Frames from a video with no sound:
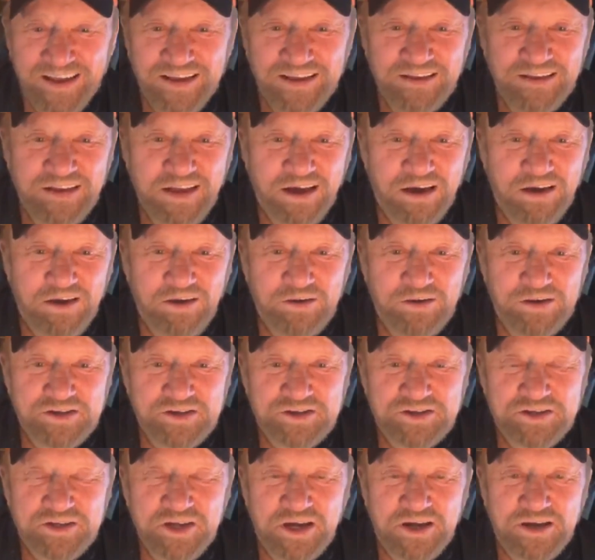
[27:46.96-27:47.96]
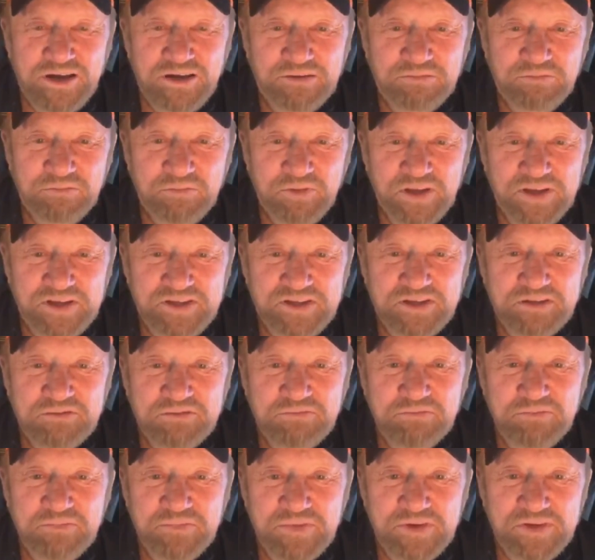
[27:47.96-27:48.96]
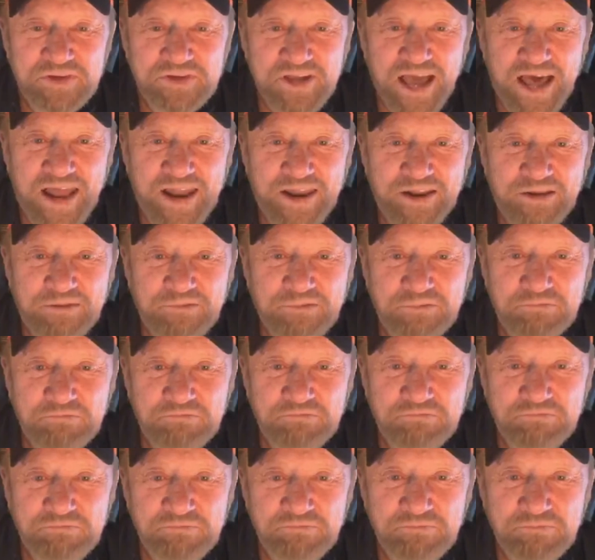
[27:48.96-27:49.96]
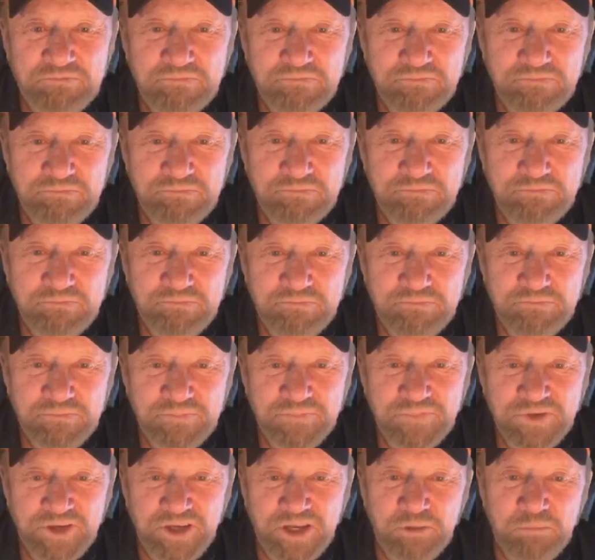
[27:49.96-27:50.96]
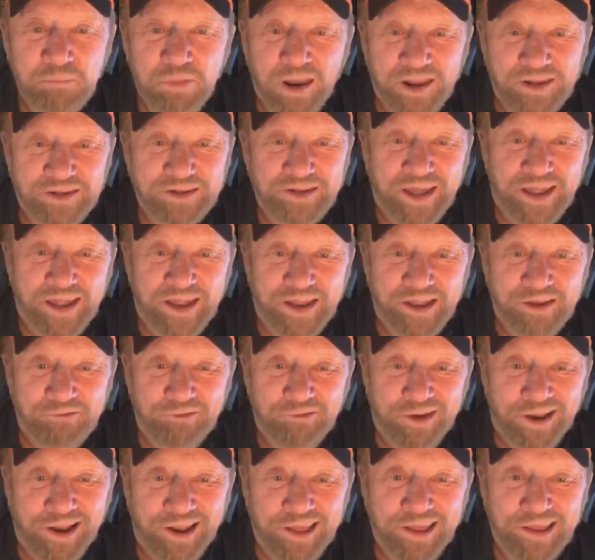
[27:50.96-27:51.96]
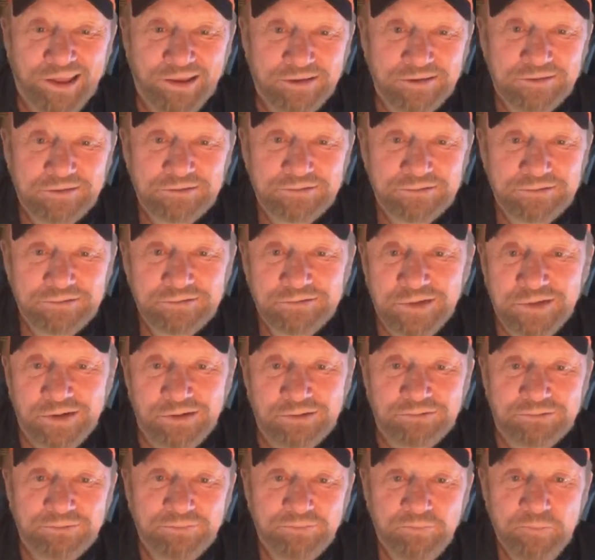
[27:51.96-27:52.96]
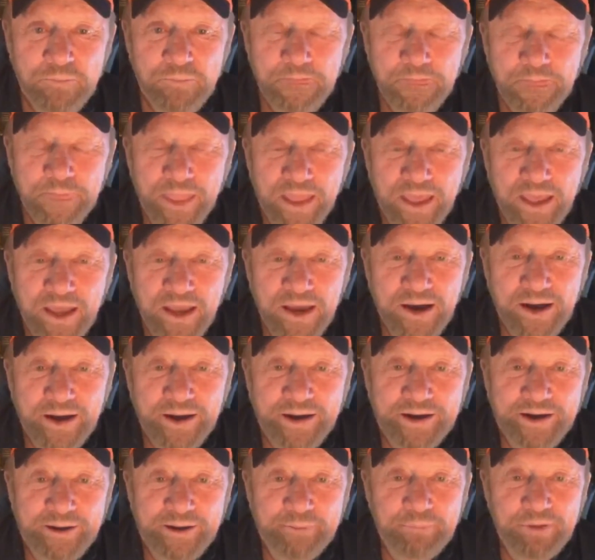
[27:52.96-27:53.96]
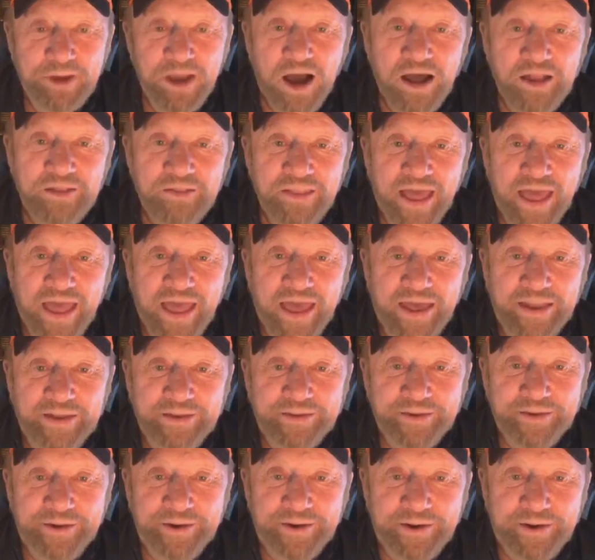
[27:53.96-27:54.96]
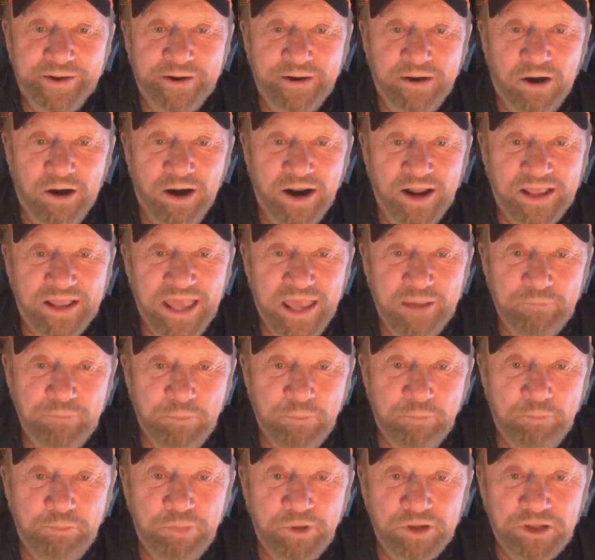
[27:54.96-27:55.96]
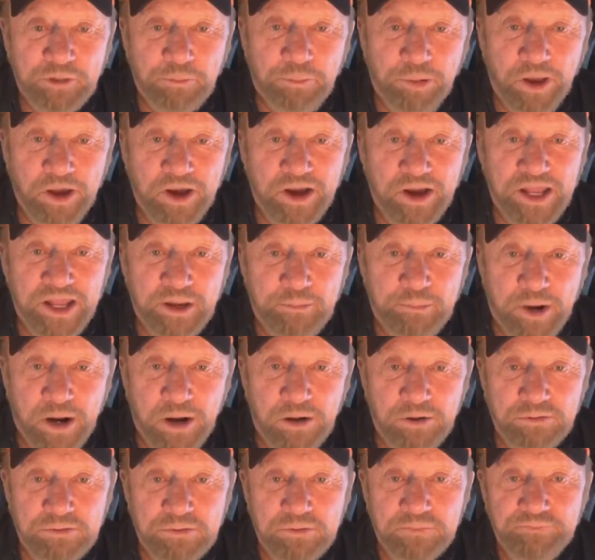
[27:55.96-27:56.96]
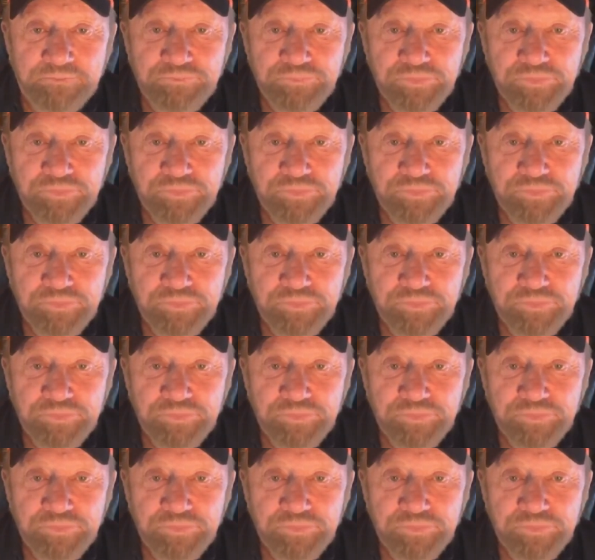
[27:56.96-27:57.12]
No, it's kind of debilitating, really. So, beyond that, all right, put the plug in the boat.